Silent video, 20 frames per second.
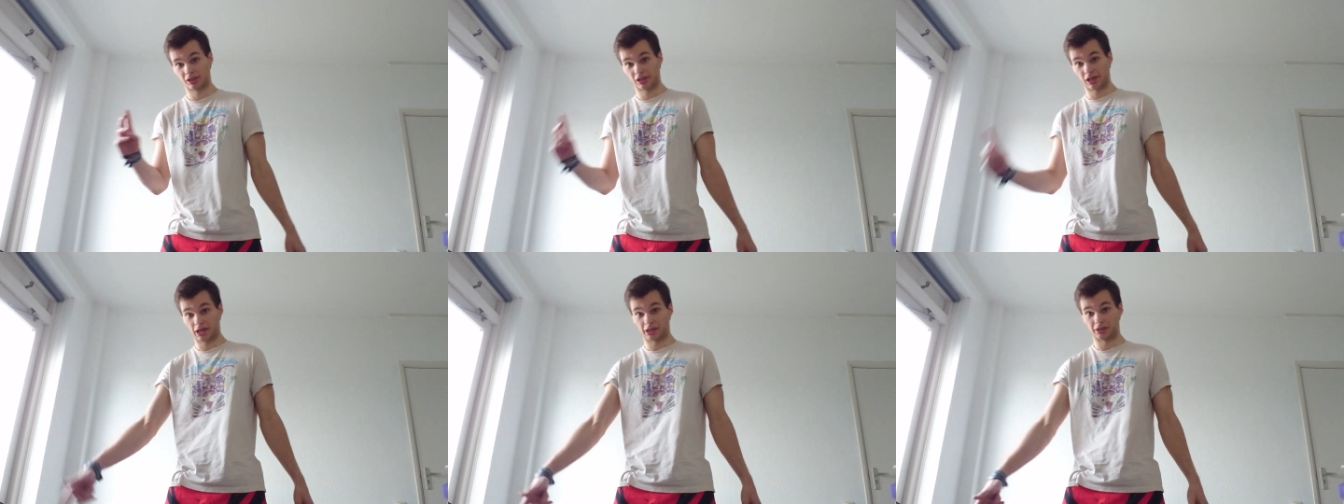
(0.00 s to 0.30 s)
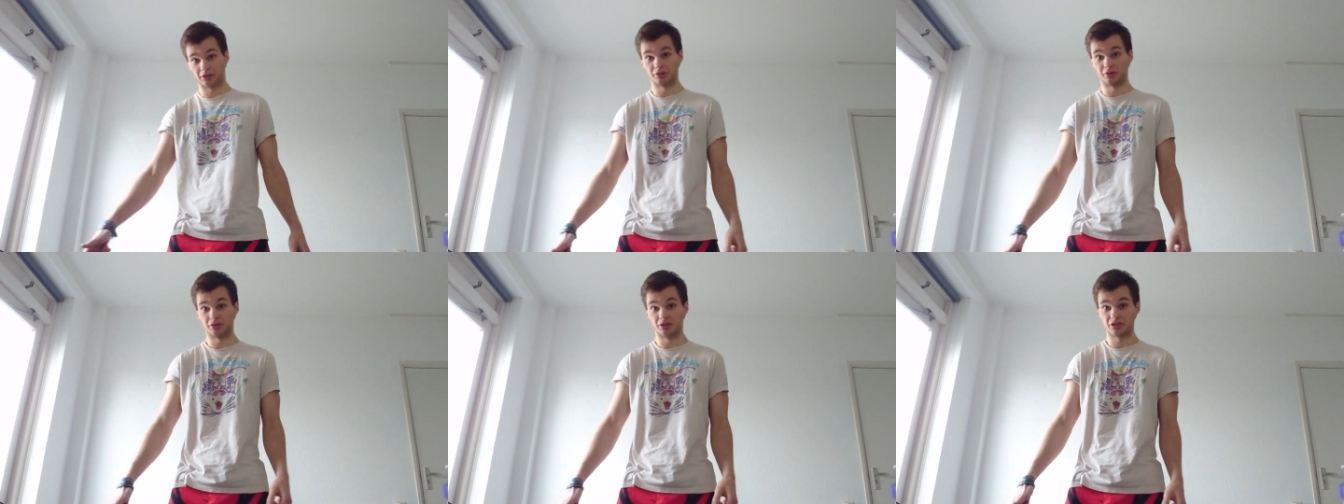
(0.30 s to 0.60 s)
I
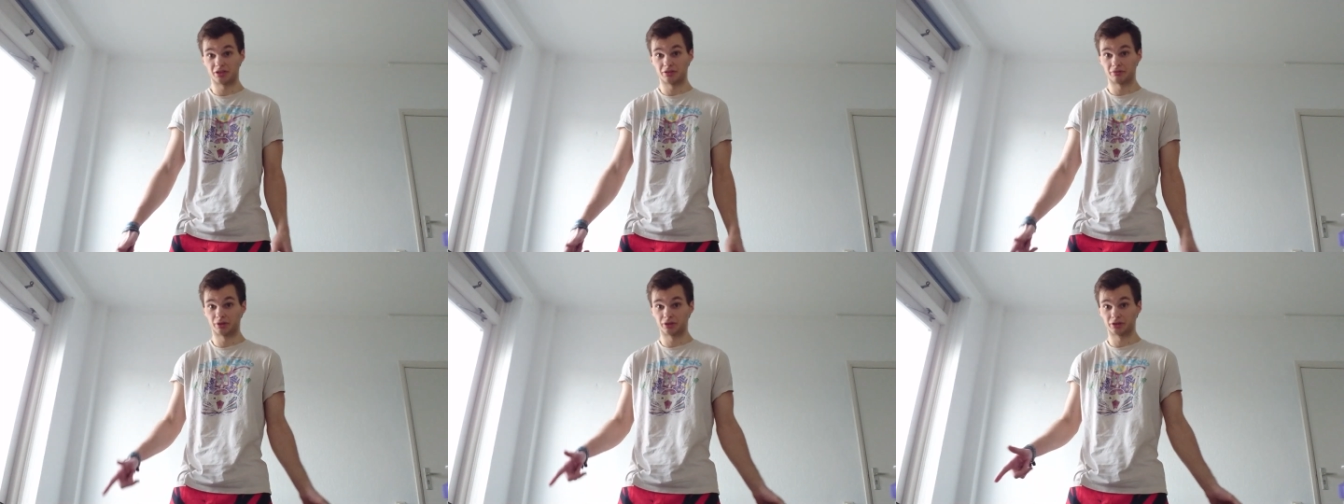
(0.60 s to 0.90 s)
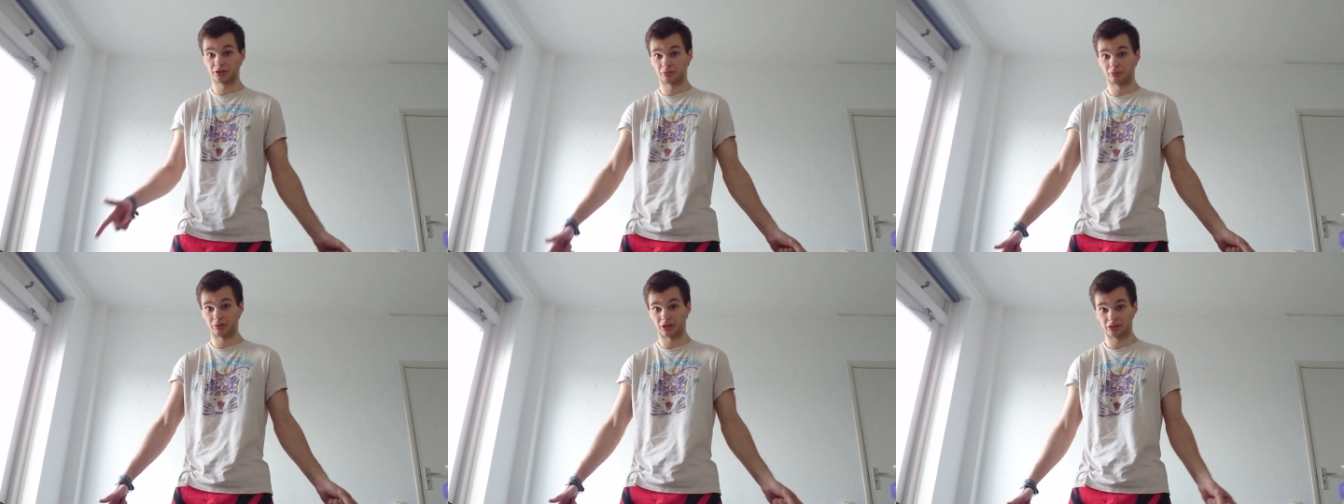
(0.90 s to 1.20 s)
do this
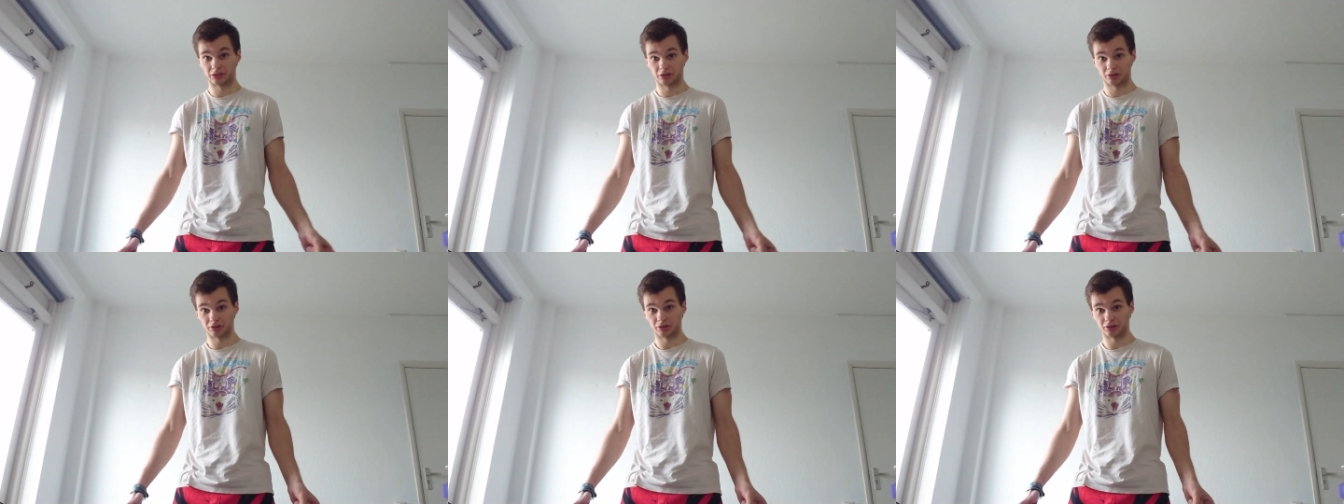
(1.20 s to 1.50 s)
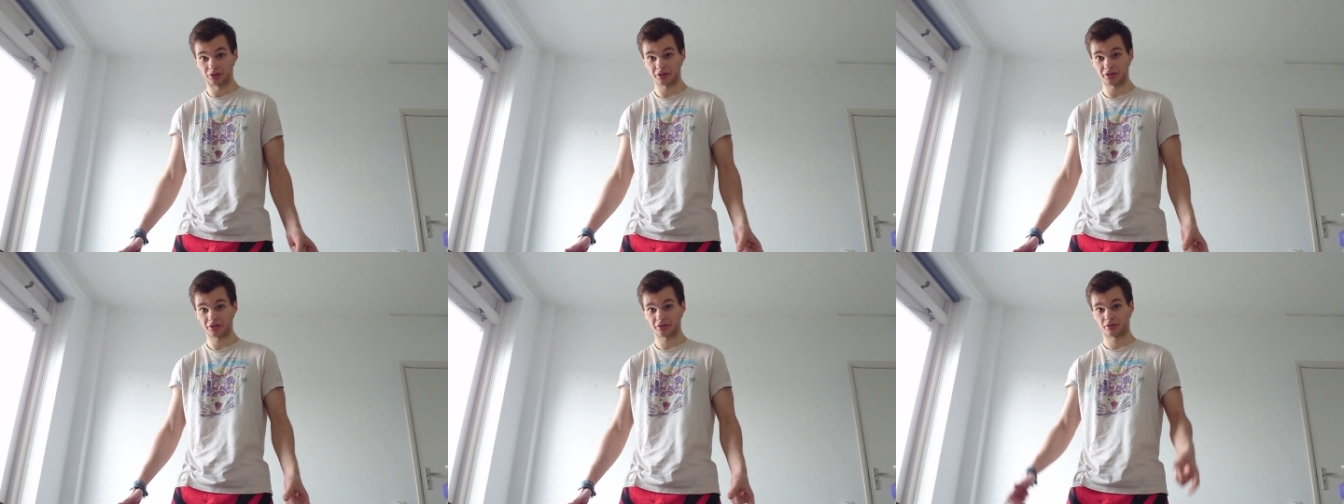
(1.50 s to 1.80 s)
water bottle
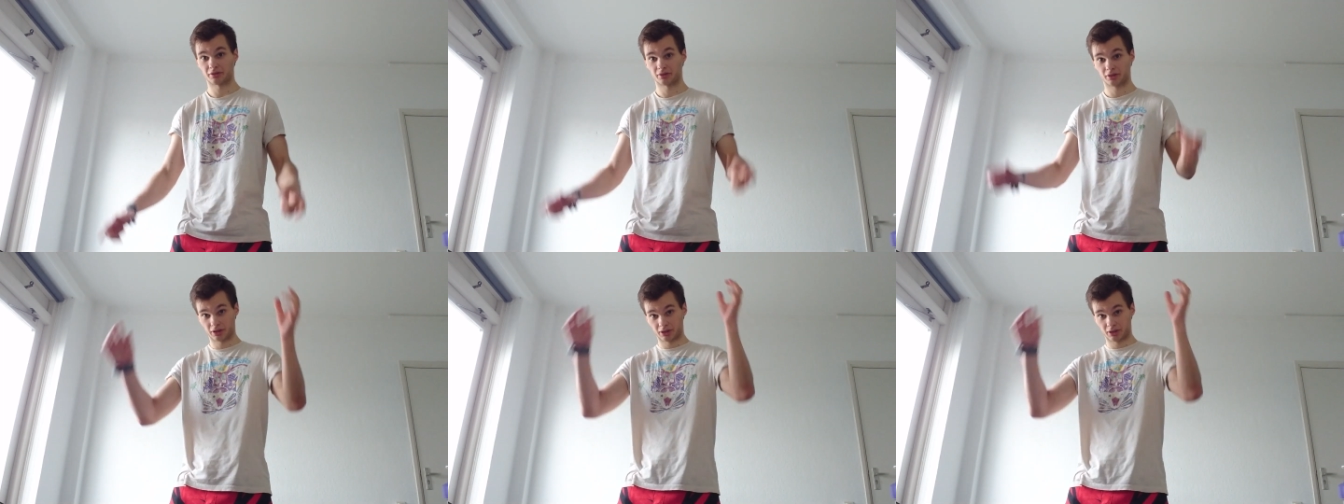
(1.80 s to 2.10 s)
curls.